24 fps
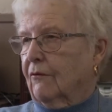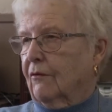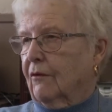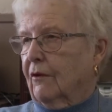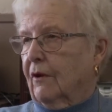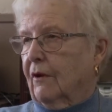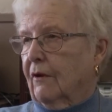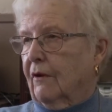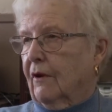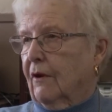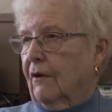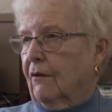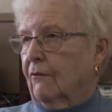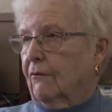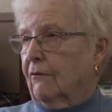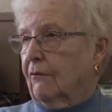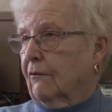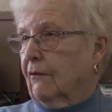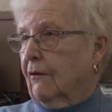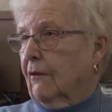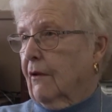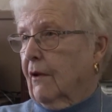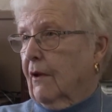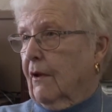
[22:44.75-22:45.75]
and now
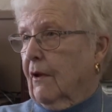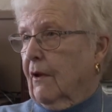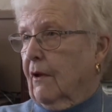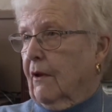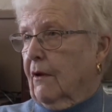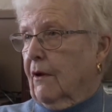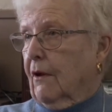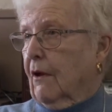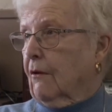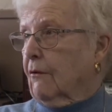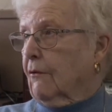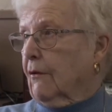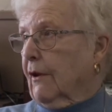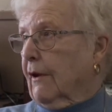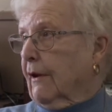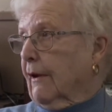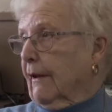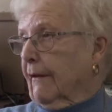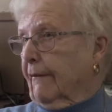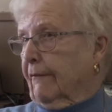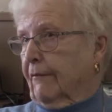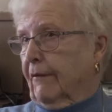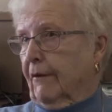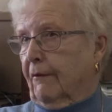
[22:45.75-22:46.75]
they left.